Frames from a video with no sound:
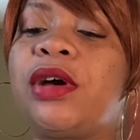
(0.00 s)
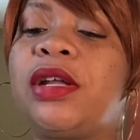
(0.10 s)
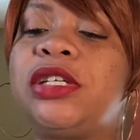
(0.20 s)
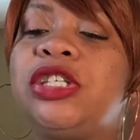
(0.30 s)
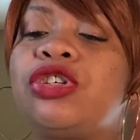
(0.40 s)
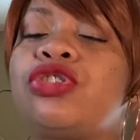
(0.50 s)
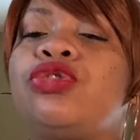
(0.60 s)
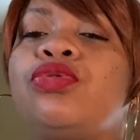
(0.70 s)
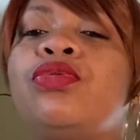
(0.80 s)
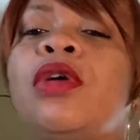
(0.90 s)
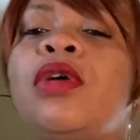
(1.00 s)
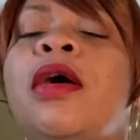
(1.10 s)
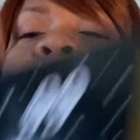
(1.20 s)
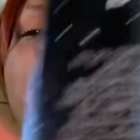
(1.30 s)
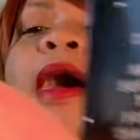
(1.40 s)
Unleash your true
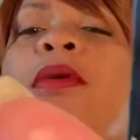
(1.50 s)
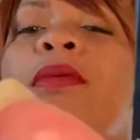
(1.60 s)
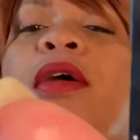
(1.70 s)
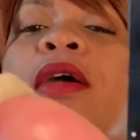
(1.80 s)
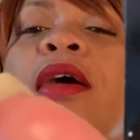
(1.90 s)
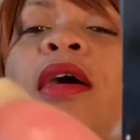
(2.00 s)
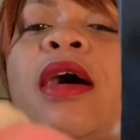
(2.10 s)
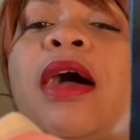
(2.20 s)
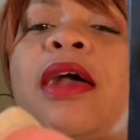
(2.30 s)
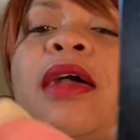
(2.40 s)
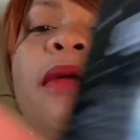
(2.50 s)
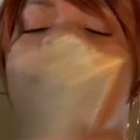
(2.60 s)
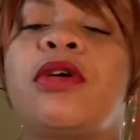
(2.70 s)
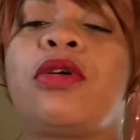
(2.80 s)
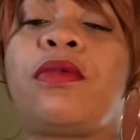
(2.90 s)
power. I am
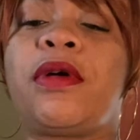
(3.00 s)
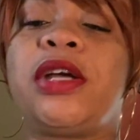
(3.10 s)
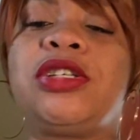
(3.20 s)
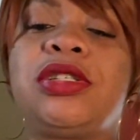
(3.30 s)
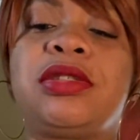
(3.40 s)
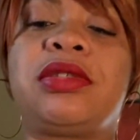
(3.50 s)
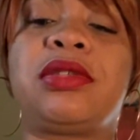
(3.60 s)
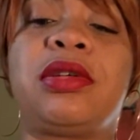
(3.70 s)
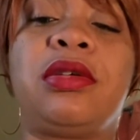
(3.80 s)
courageous.